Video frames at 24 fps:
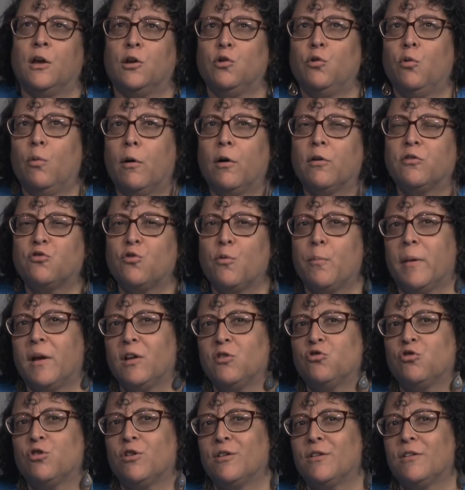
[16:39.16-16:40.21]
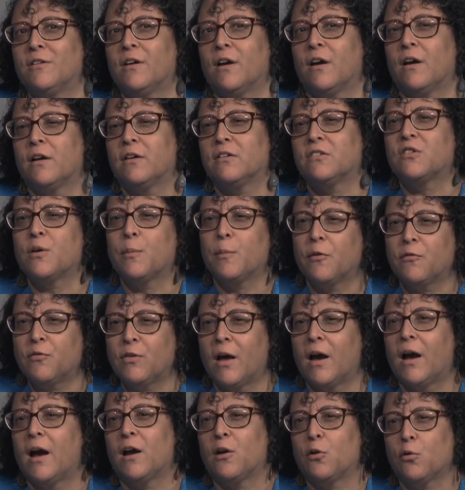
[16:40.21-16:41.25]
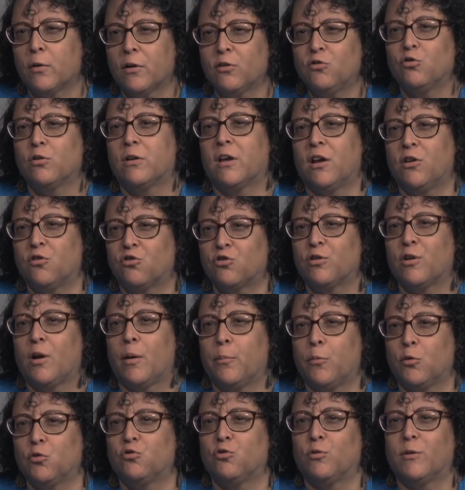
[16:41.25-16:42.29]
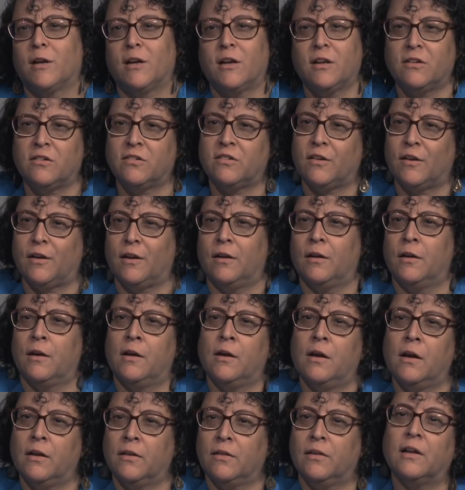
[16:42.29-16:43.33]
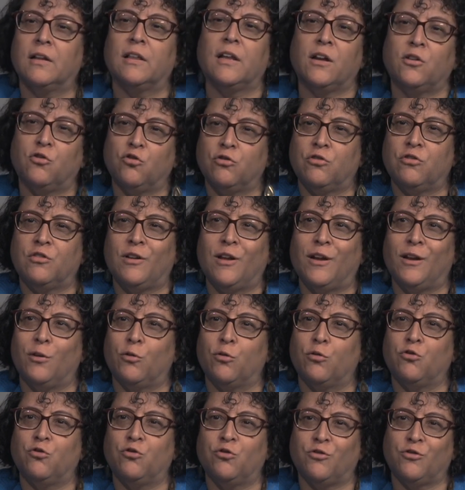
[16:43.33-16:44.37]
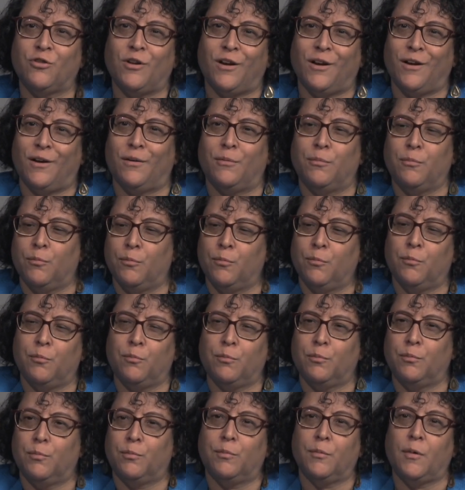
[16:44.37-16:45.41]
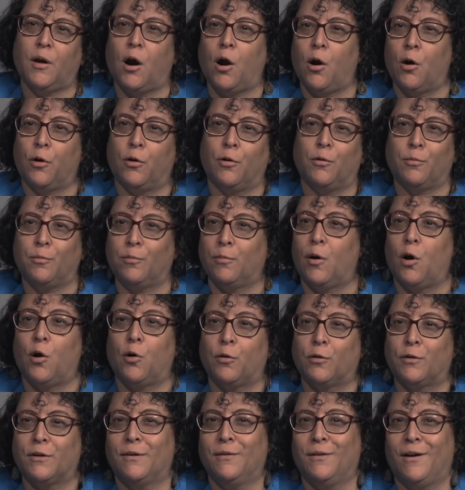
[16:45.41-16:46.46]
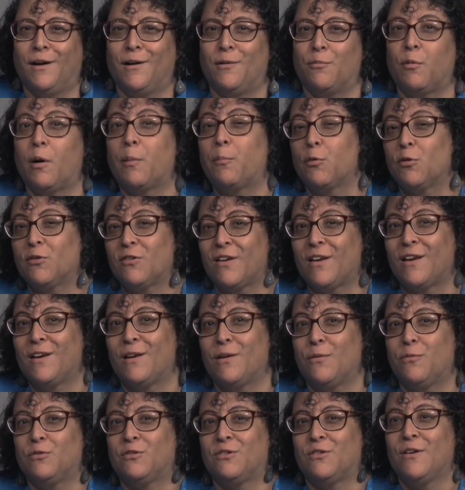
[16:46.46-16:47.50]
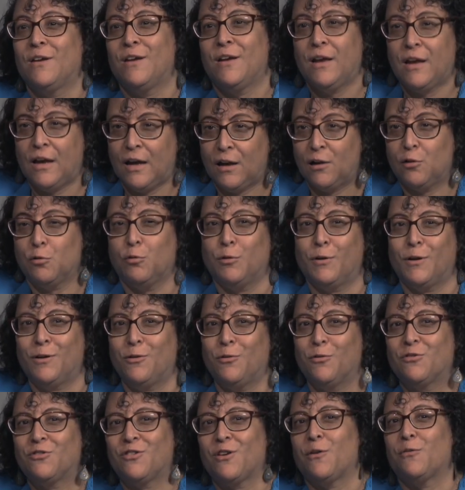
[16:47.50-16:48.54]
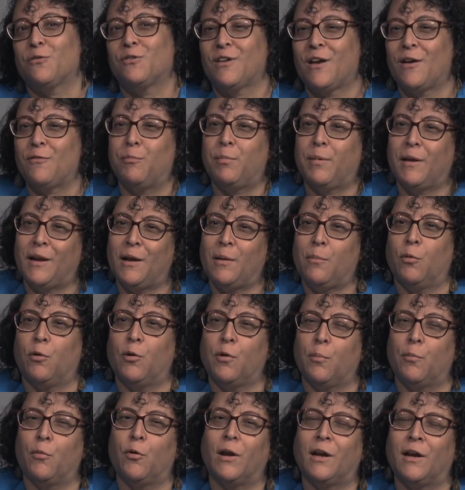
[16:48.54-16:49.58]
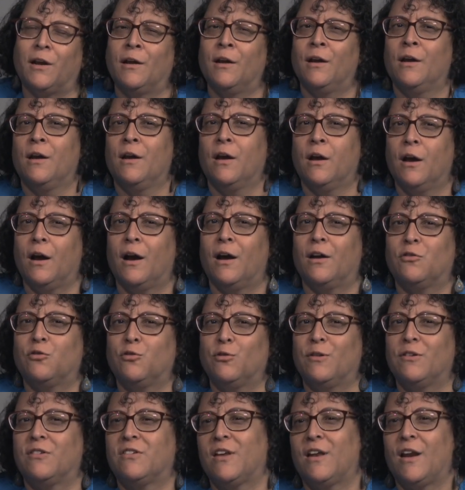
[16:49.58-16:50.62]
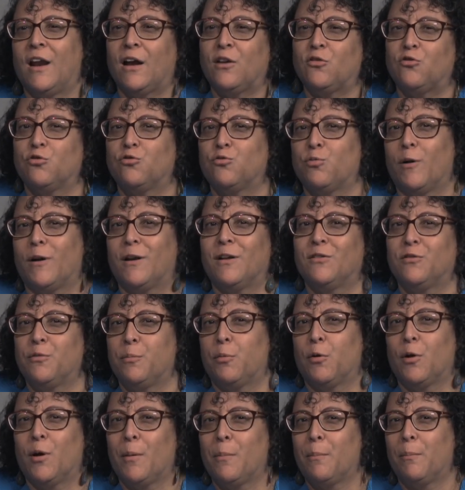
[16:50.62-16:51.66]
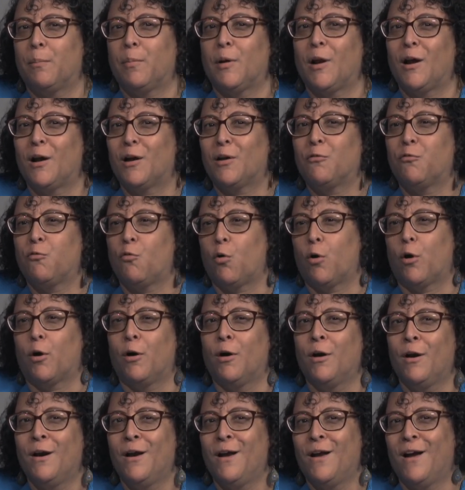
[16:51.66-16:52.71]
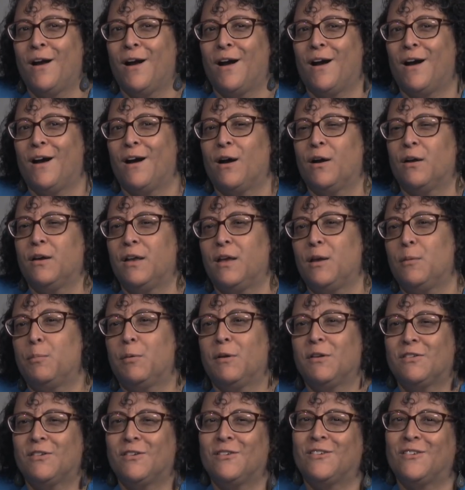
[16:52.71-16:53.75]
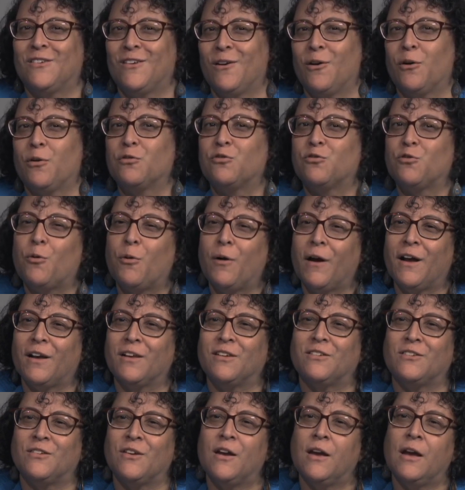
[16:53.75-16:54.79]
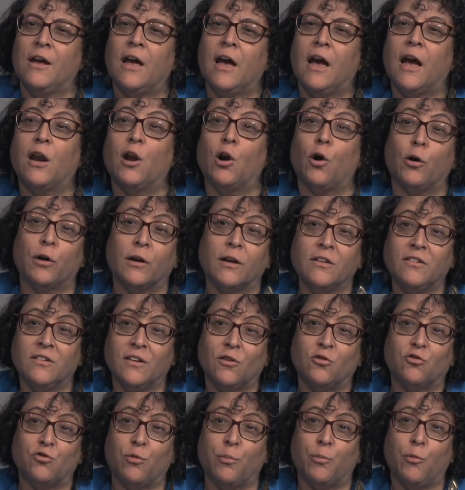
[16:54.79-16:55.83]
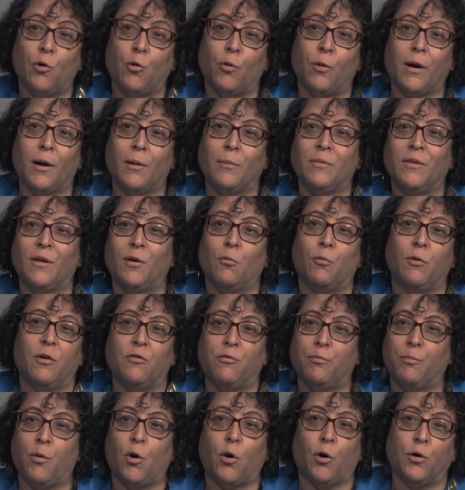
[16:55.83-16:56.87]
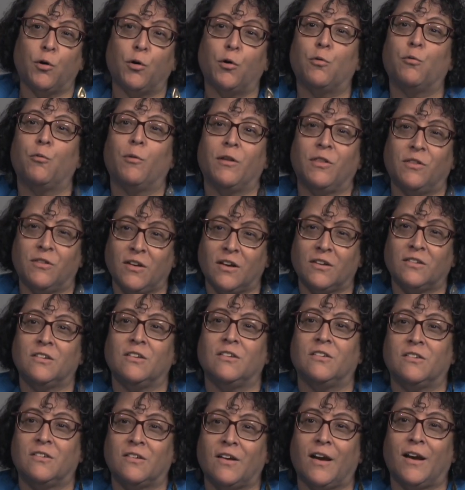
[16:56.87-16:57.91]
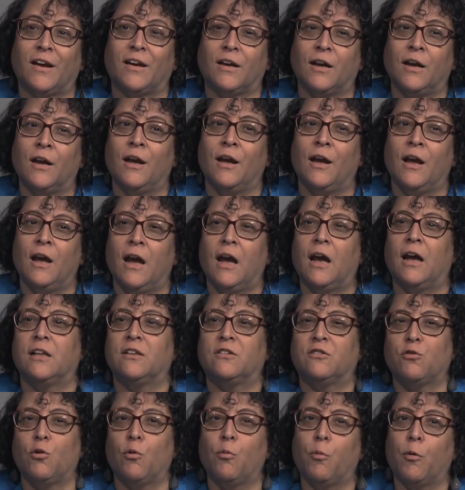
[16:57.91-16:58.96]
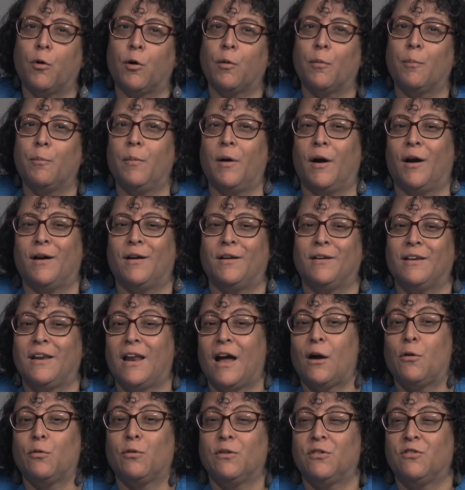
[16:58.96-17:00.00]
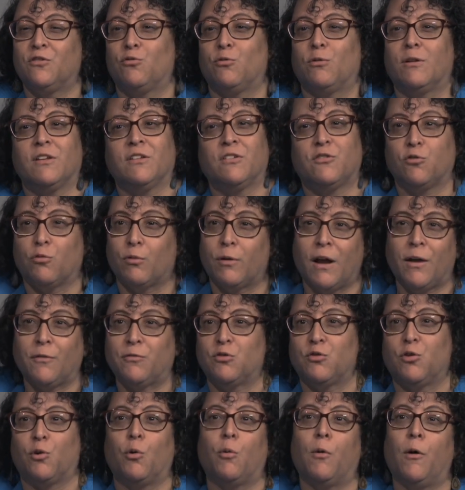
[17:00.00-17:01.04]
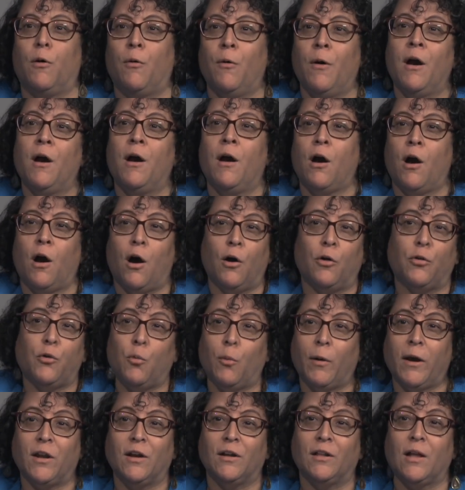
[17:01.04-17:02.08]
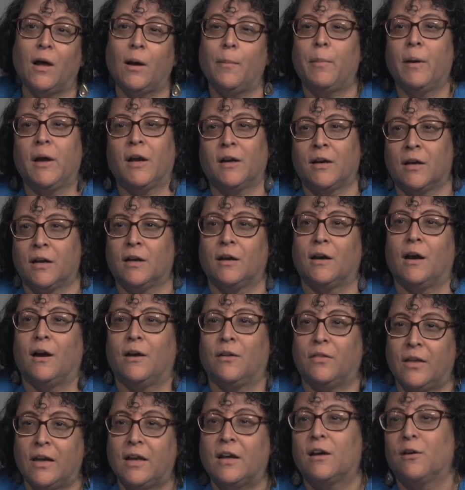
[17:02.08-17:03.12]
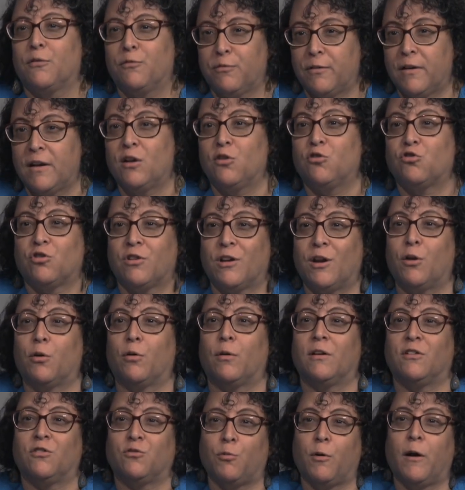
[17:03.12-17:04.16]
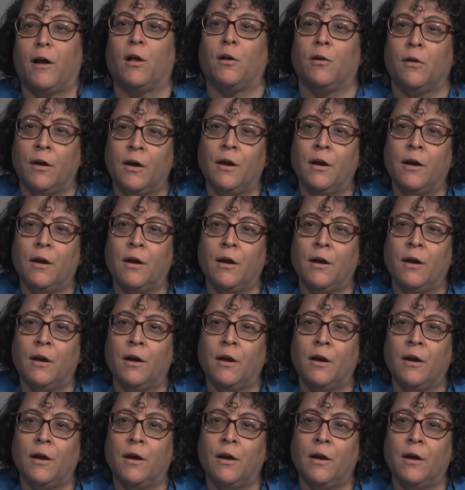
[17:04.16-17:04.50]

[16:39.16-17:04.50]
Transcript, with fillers: You also mentioned uh, some of the higher education opportunities that the legislators um, our, our uh, representatives, including yourselves, have been able to bring uh, to the state. I just wanted to put a plug for uh, EPCC also has an architecture program mm -hmm. that mm-hmm. we've partnered with Texas Tech. Right. And so we're uh, now the students don't have to go all the way to Lubbock. Uh, right. They could finish here as well.